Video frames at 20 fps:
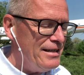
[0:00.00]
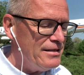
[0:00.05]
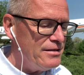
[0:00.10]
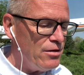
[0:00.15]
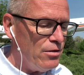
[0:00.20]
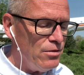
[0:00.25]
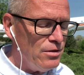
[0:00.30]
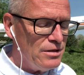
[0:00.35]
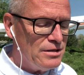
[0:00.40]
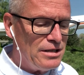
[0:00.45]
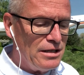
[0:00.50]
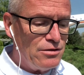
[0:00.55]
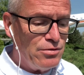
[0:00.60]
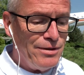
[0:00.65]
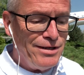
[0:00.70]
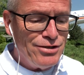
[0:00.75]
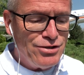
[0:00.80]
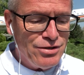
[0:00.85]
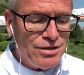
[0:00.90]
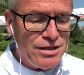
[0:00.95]
So
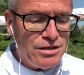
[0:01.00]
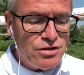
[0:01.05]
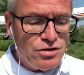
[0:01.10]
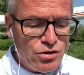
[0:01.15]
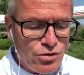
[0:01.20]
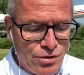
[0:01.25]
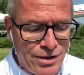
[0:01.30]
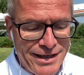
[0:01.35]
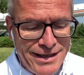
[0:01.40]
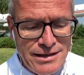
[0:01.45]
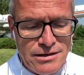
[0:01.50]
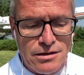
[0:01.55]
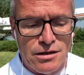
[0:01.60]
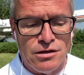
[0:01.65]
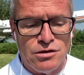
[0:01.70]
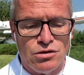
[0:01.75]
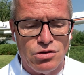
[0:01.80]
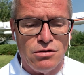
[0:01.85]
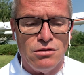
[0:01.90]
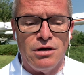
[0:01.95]
situation is you need
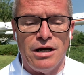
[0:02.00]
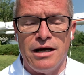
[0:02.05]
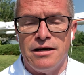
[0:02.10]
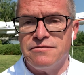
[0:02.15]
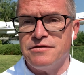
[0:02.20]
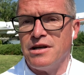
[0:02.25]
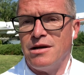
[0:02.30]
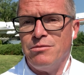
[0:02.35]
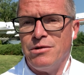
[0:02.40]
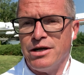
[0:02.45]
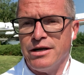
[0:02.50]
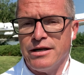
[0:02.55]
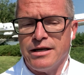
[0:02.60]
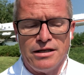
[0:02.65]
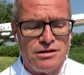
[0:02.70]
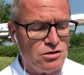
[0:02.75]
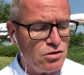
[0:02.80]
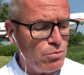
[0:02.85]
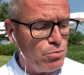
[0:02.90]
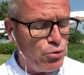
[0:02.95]
to have the
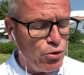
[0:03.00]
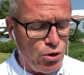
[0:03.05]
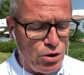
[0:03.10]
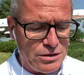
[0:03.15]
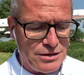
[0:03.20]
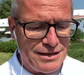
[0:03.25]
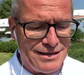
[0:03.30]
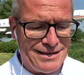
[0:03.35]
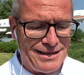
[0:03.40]
American support.